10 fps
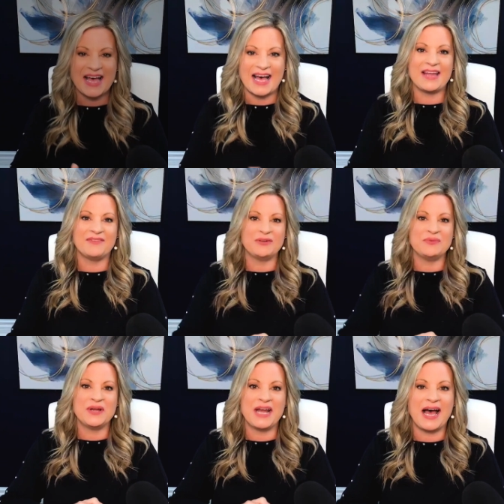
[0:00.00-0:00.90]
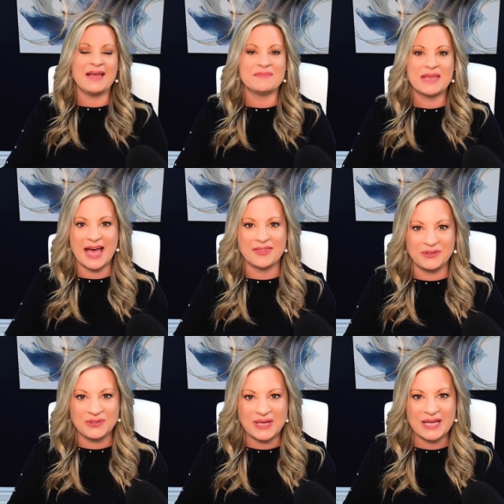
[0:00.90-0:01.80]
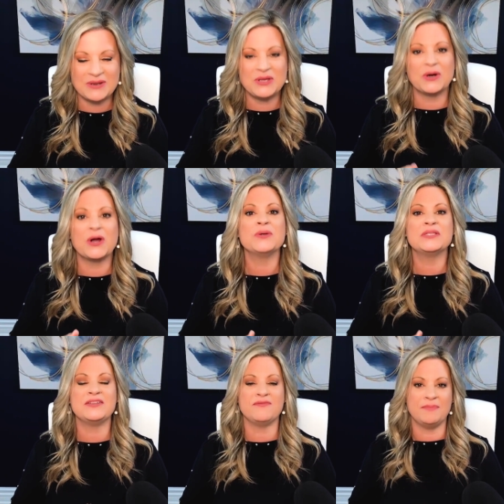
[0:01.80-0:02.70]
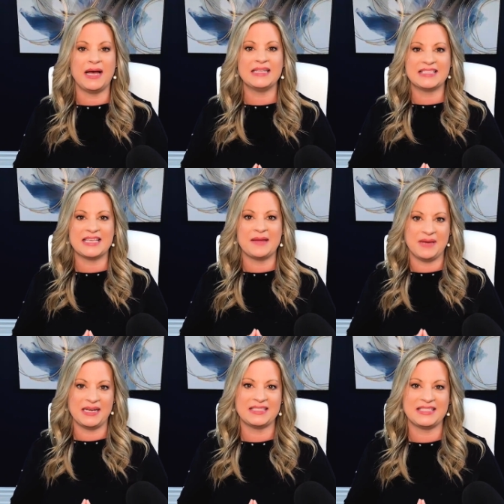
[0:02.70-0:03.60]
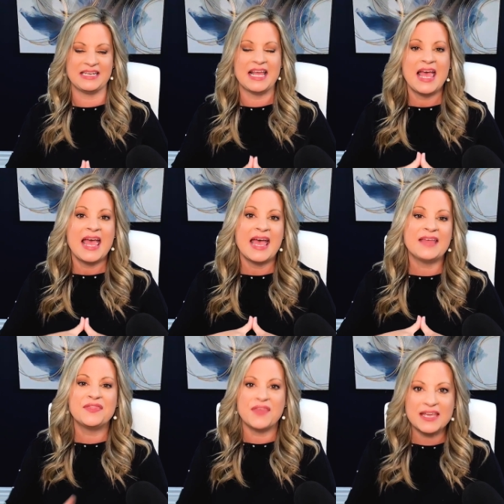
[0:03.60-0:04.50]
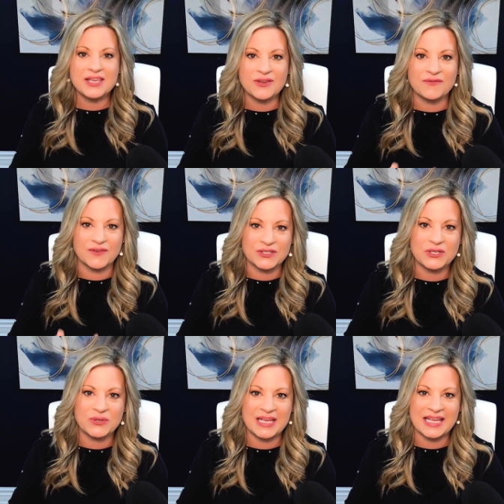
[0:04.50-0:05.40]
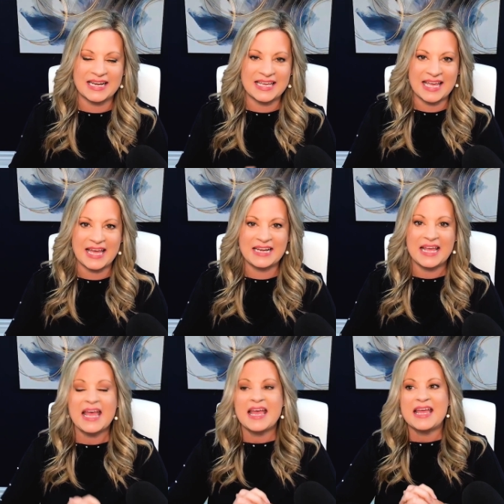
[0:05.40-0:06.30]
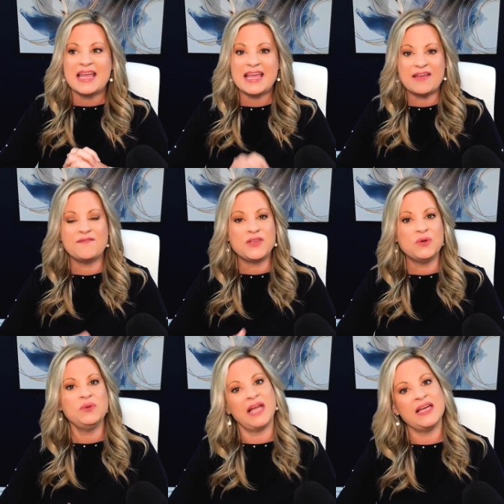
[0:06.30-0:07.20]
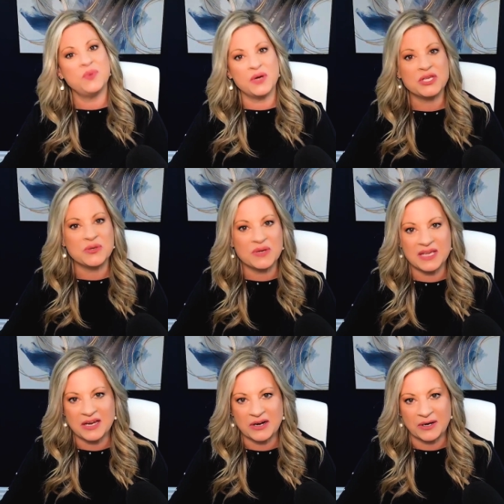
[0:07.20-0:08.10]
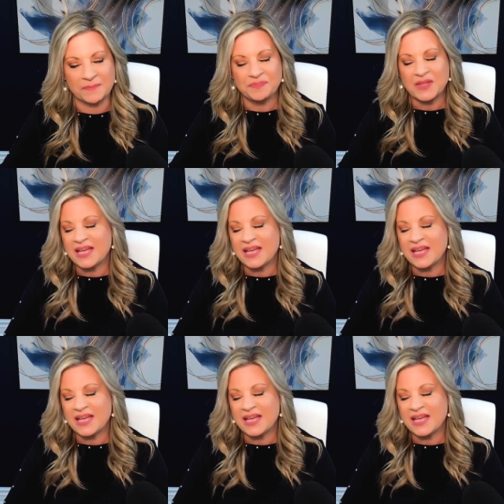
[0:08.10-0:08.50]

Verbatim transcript: Hi, everyone. I'm Katharine Loucaidou, your host of Mindset Medicine. And thank you for tuning in again. If you like what you hear,